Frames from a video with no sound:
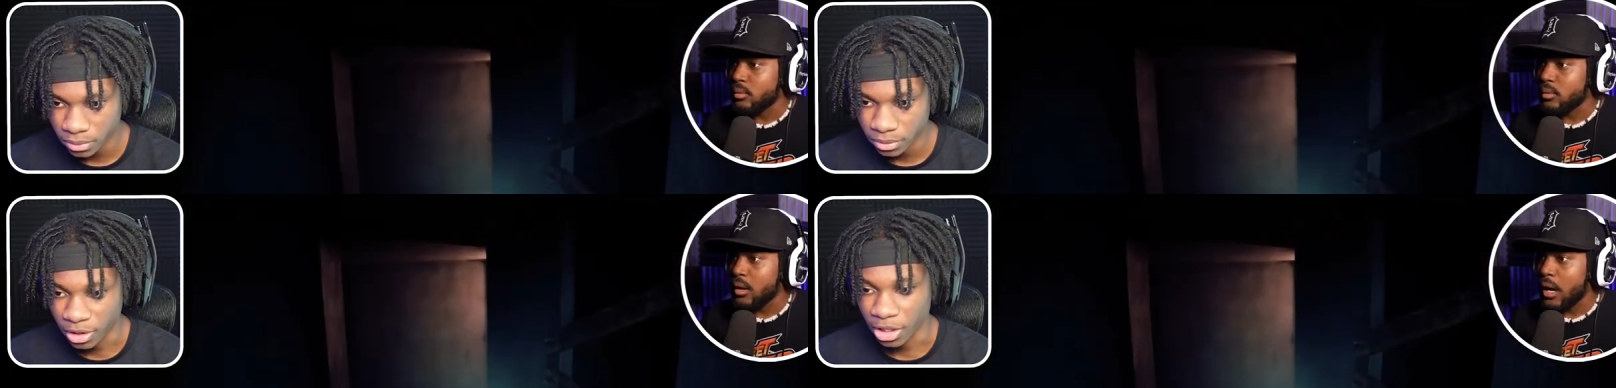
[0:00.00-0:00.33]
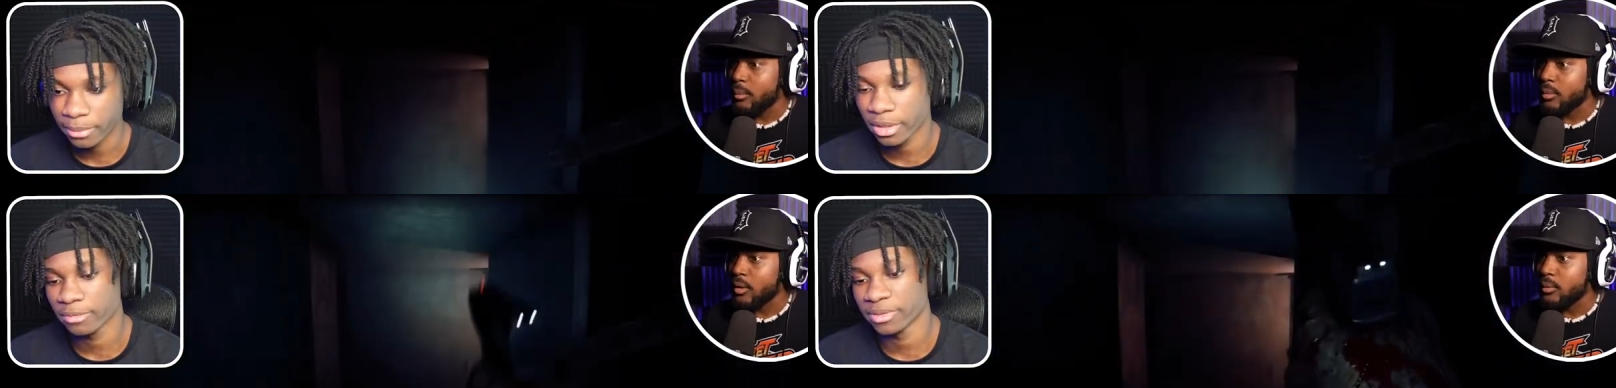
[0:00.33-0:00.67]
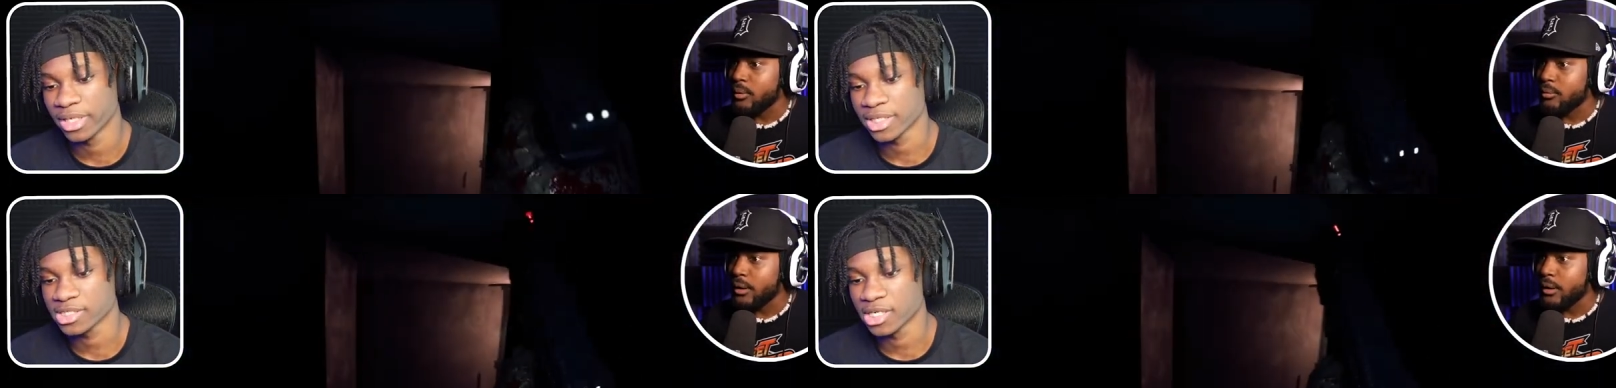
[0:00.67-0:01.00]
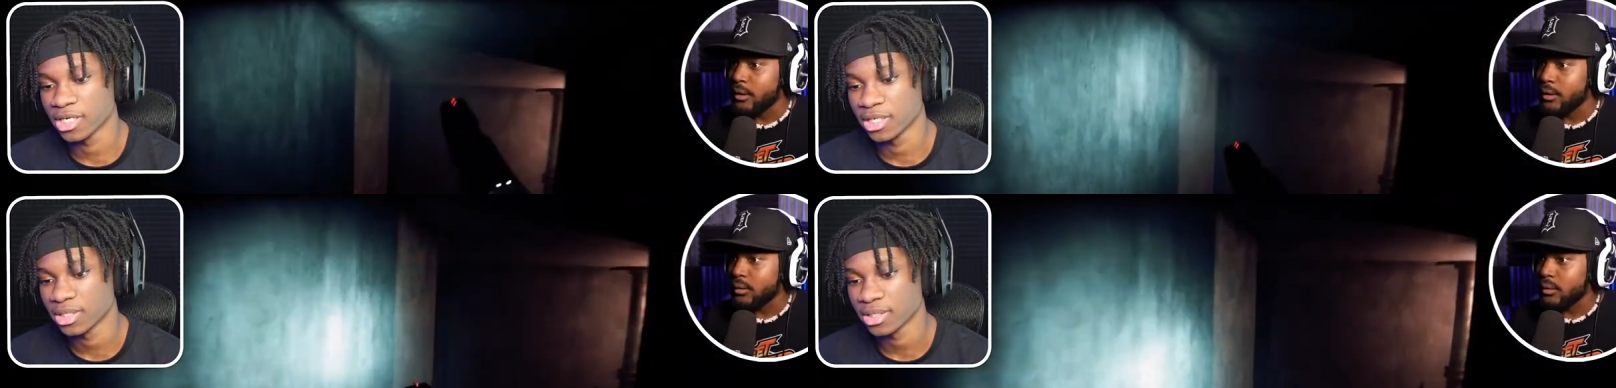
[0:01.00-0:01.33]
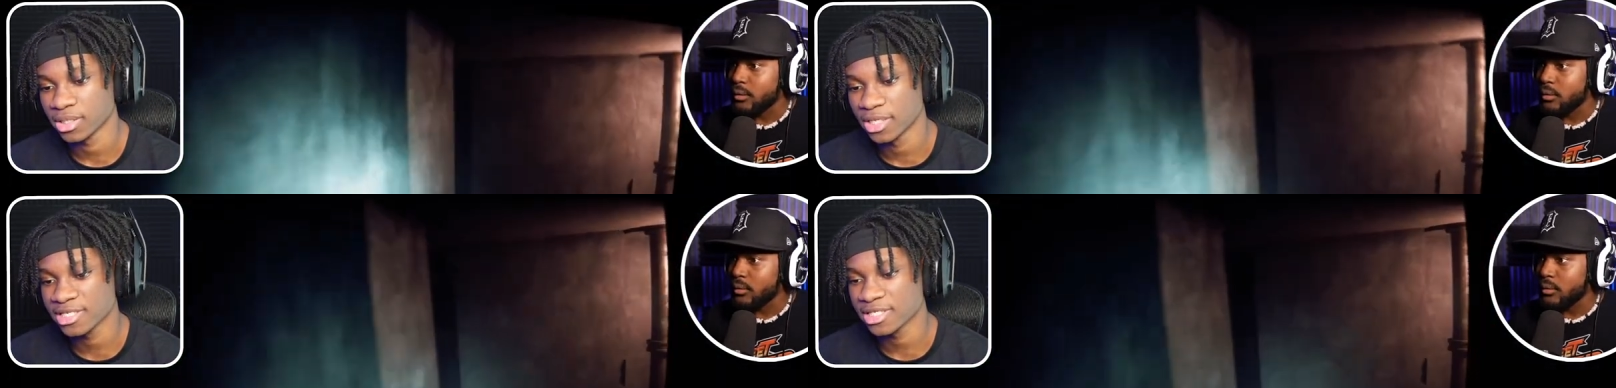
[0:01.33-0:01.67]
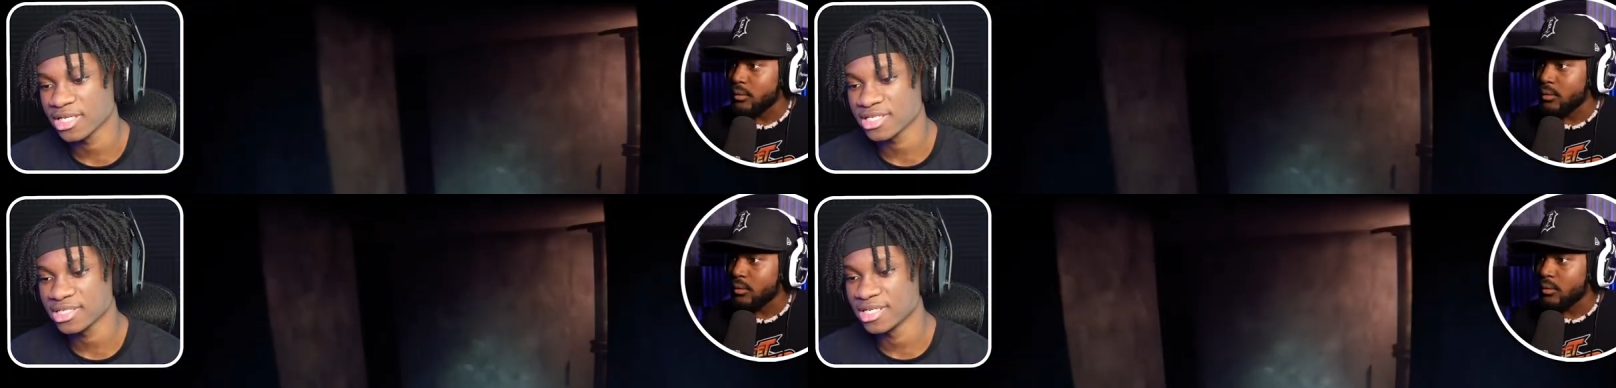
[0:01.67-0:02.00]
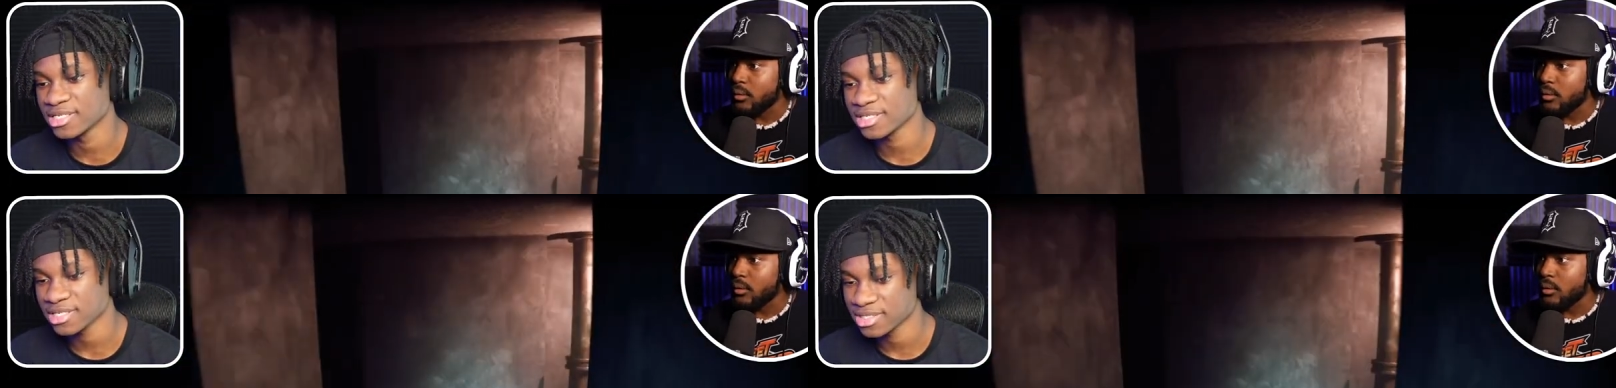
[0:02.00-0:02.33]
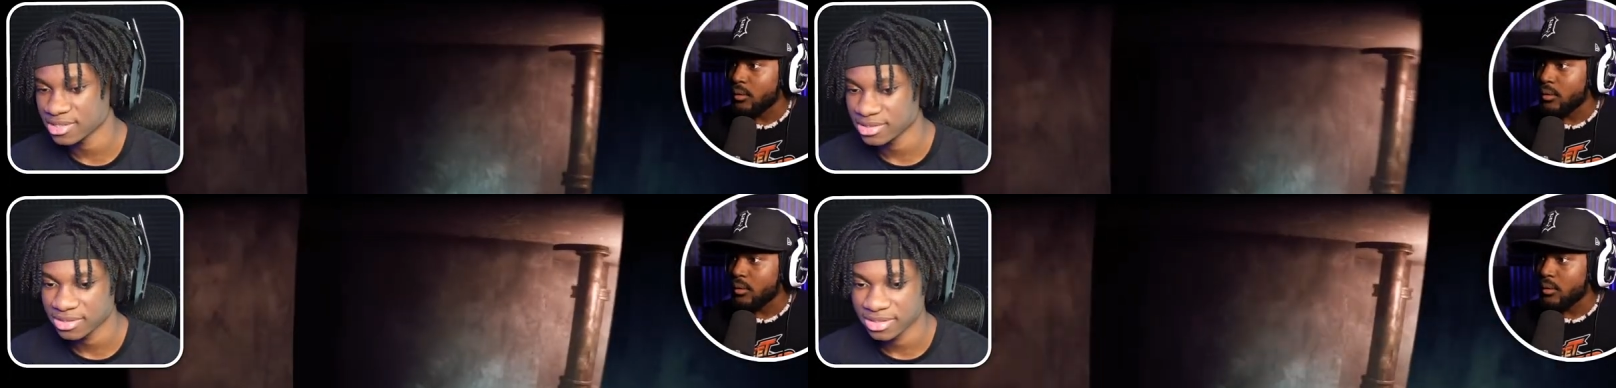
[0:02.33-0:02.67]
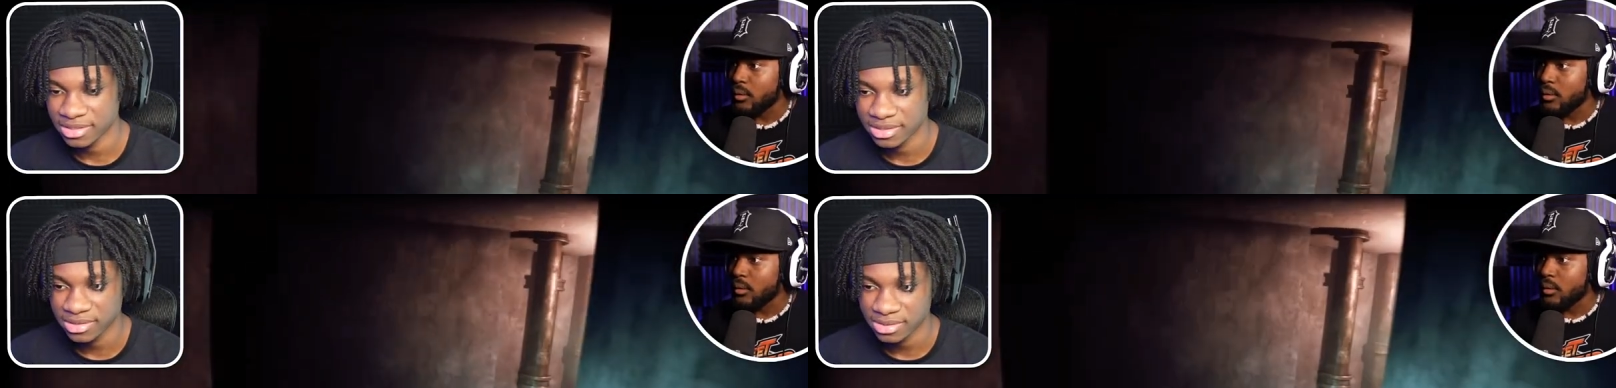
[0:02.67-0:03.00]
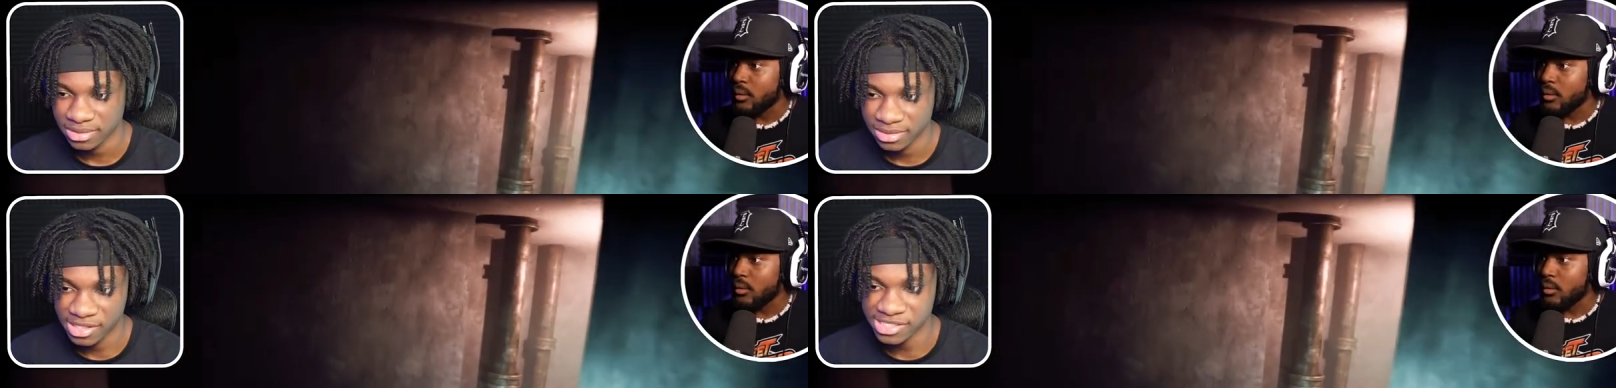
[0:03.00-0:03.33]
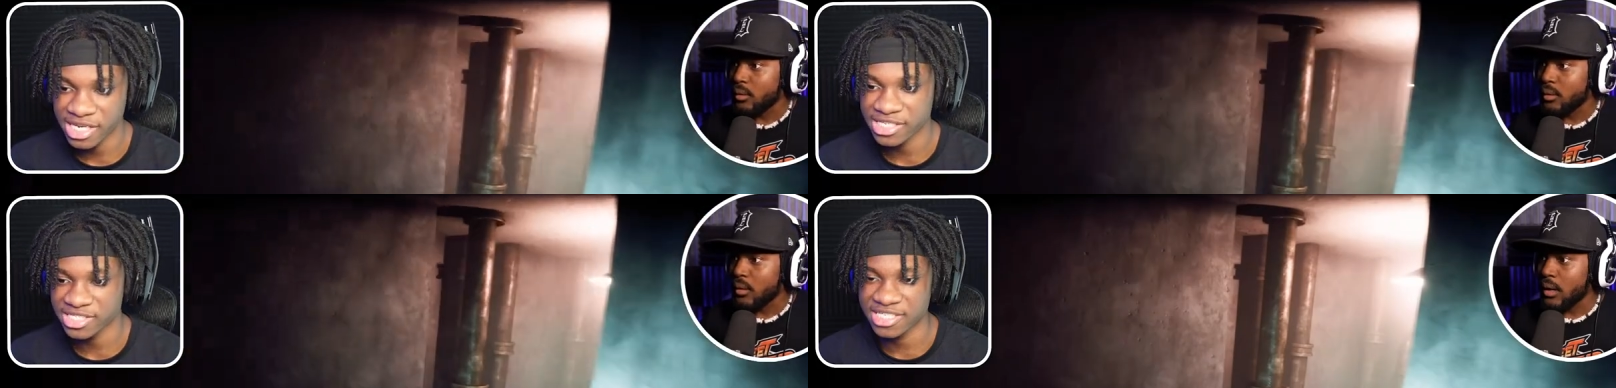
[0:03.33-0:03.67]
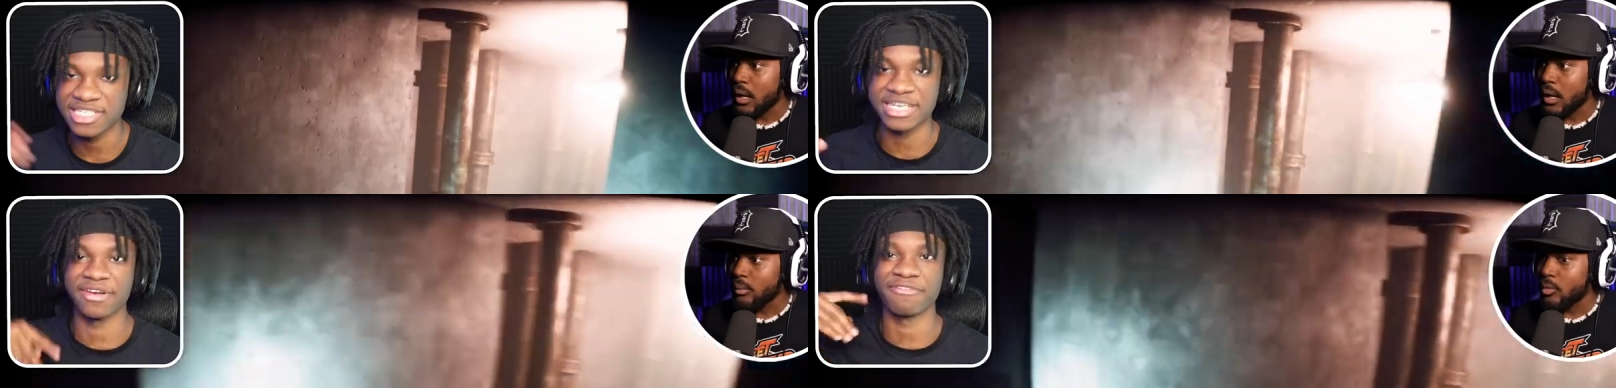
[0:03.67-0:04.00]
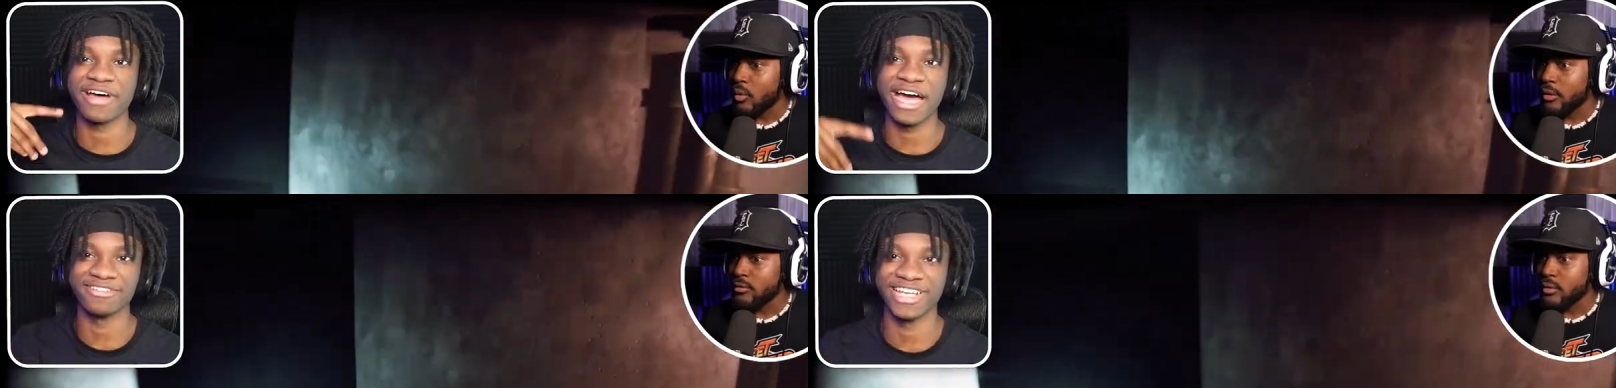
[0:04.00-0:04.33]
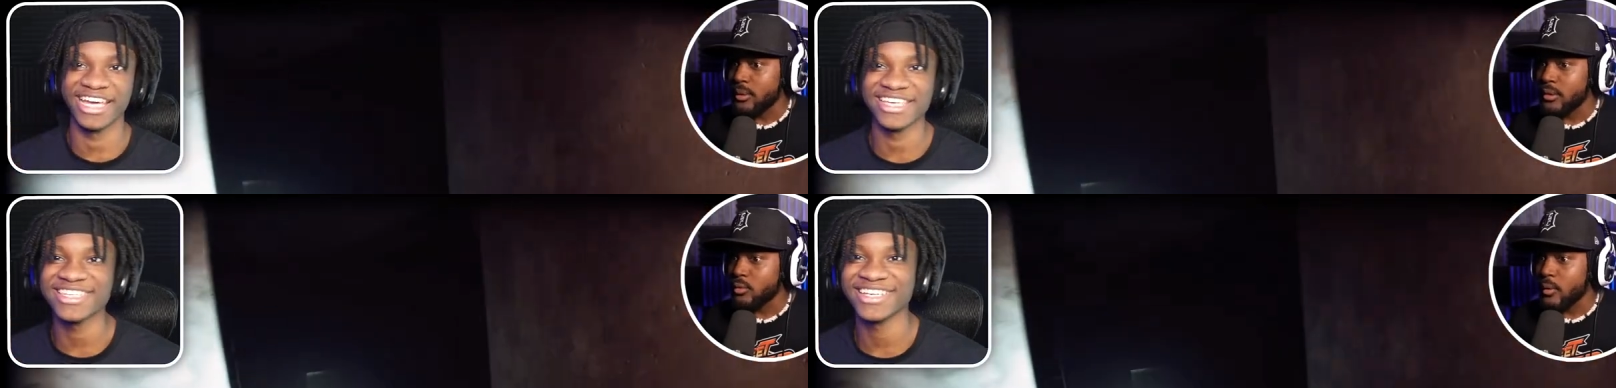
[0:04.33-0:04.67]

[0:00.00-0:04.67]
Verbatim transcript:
Speaker 1: Y'all don't make me play this, y'all. Let's, let's, let's... Let's change it to 75 likes.